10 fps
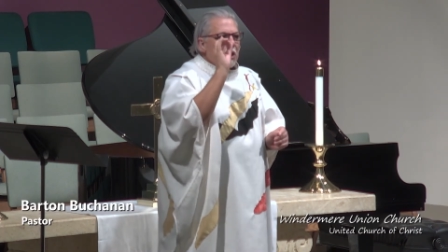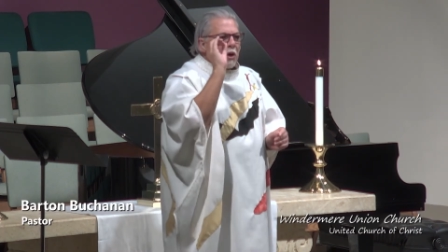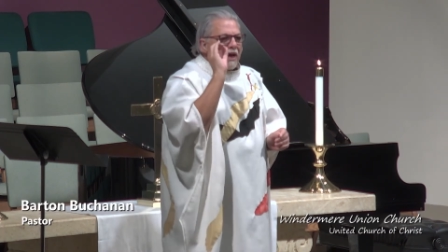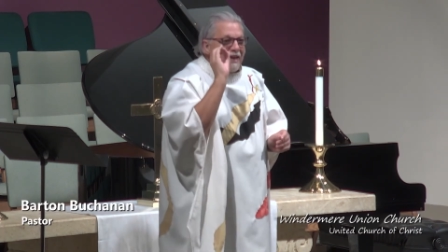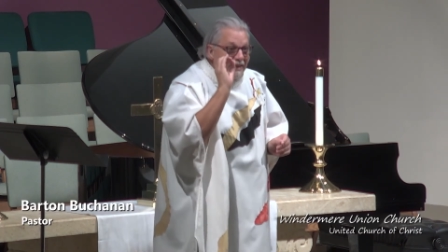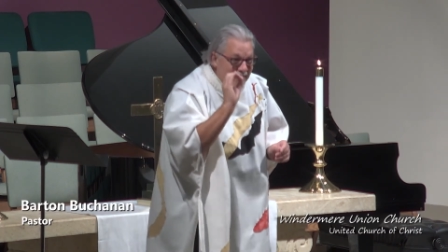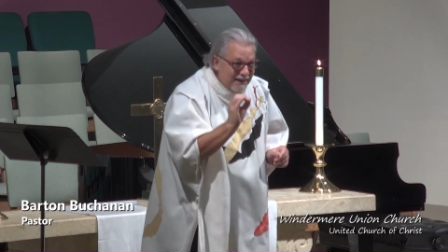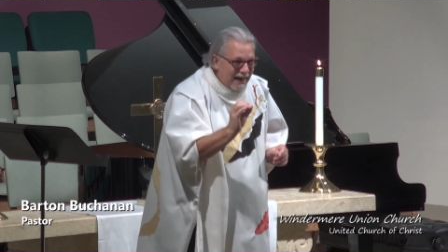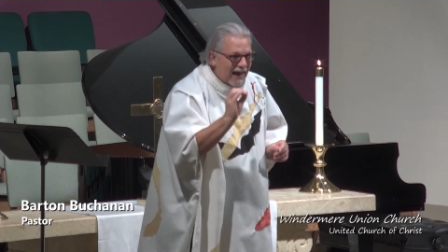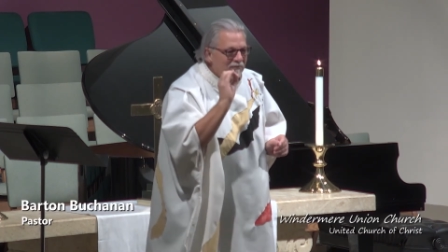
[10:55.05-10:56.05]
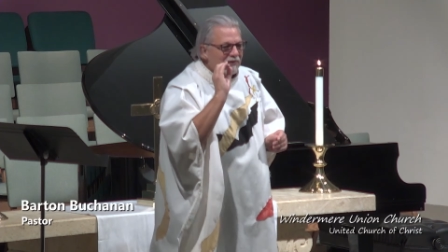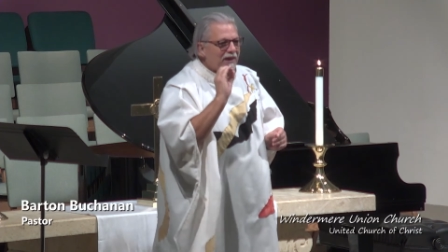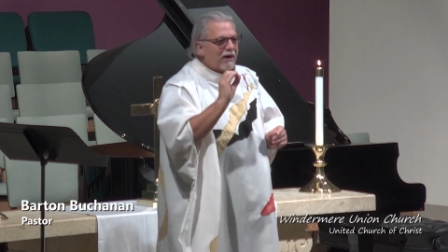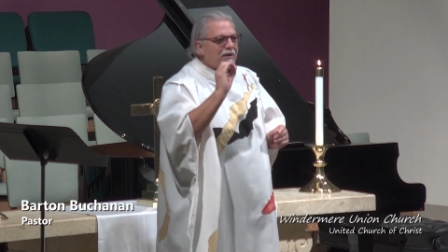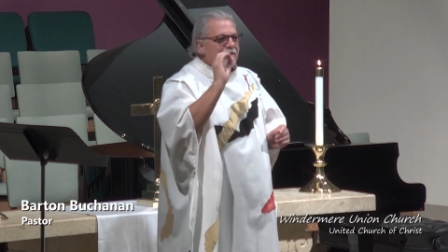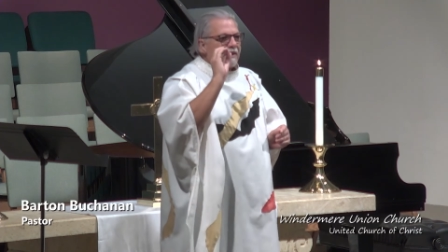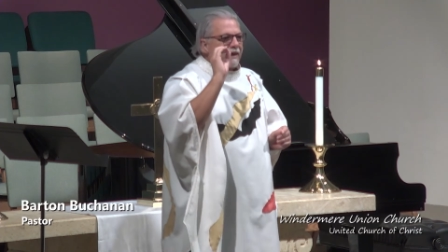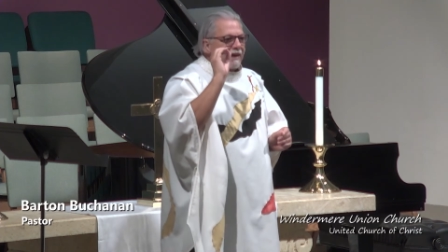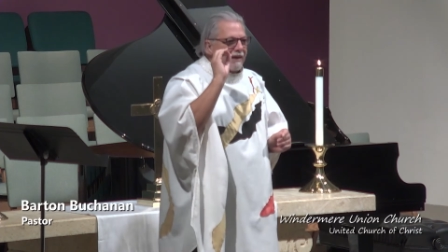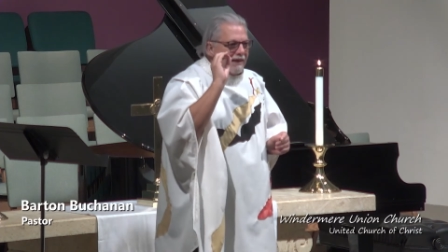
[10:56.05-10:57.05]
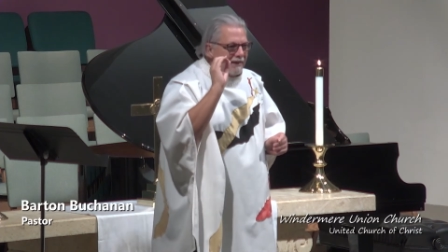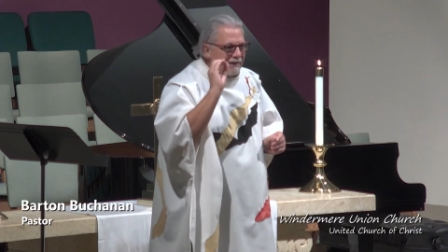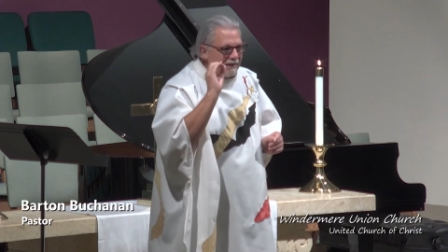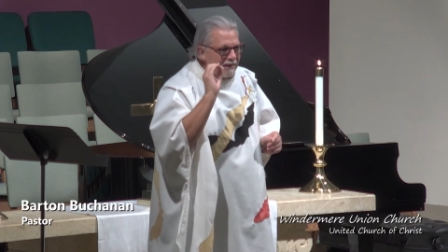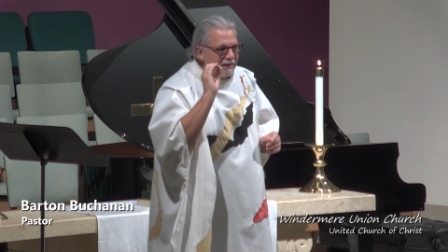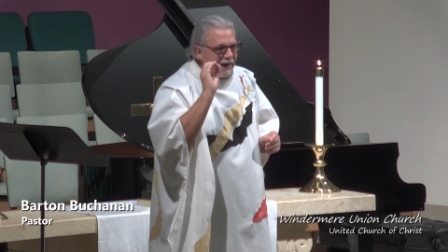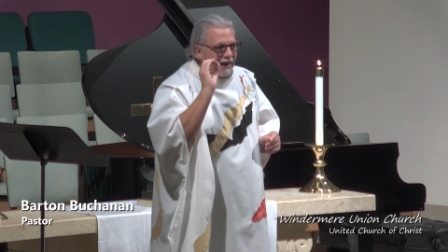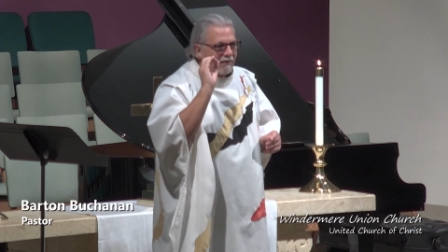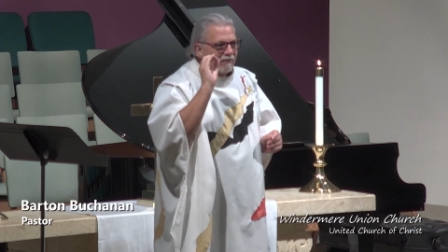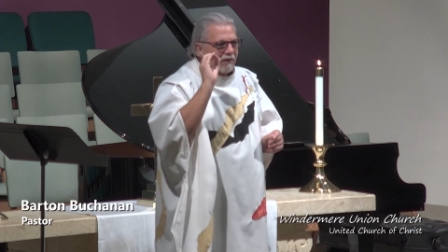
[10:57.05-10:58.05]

he did have clarity and he did have